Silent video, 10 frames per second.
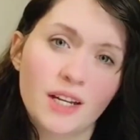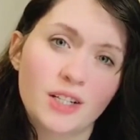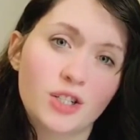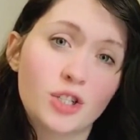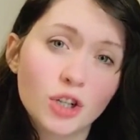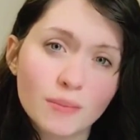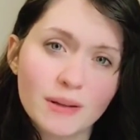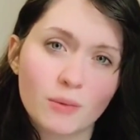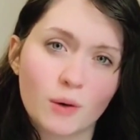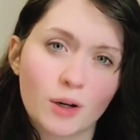The
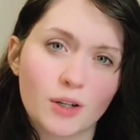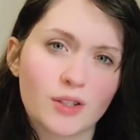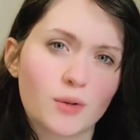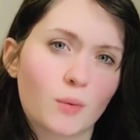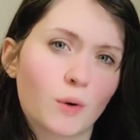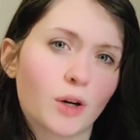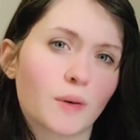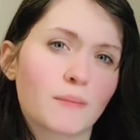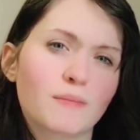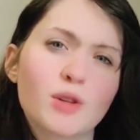German words
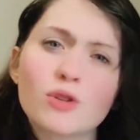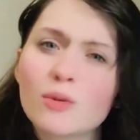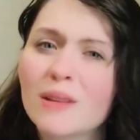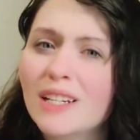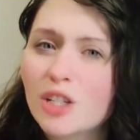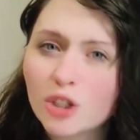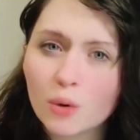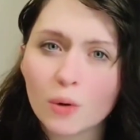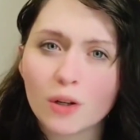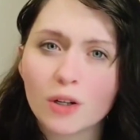were usually
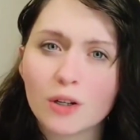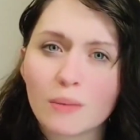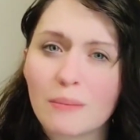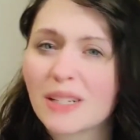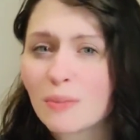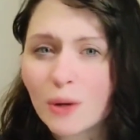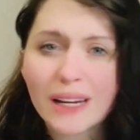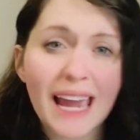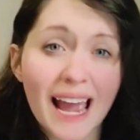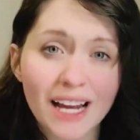shorter, much more
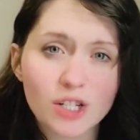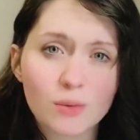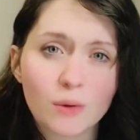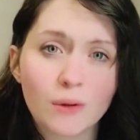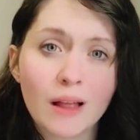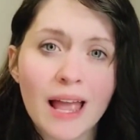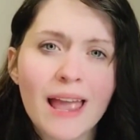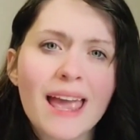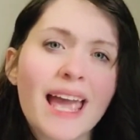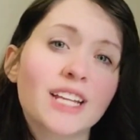casual,
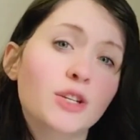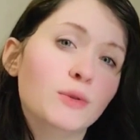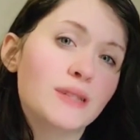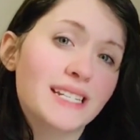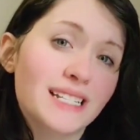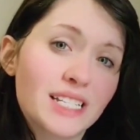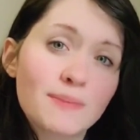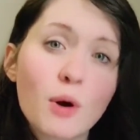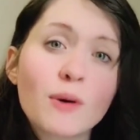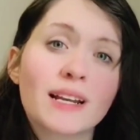and used in
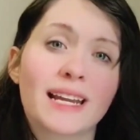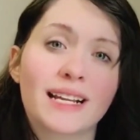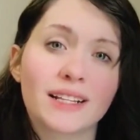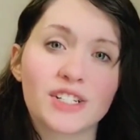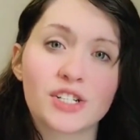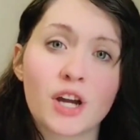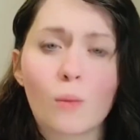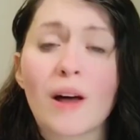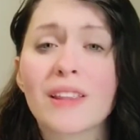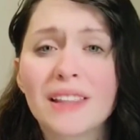spoken English,
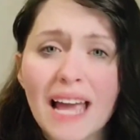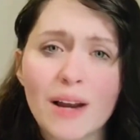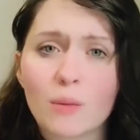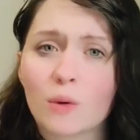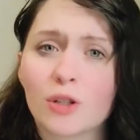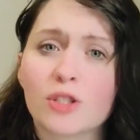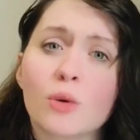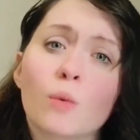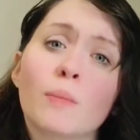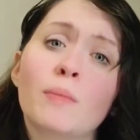while the Latin words
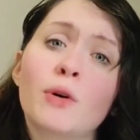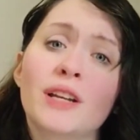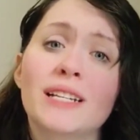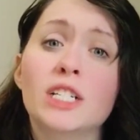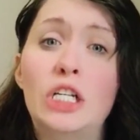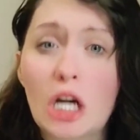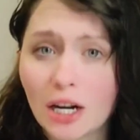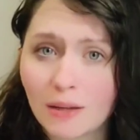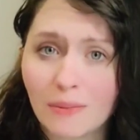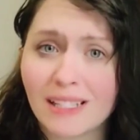were put into
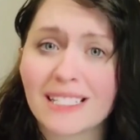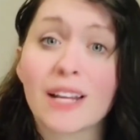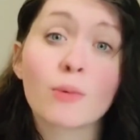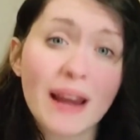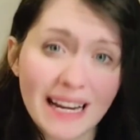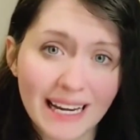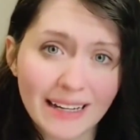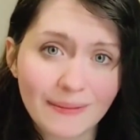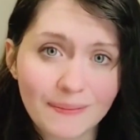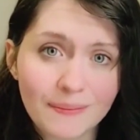documents and writing.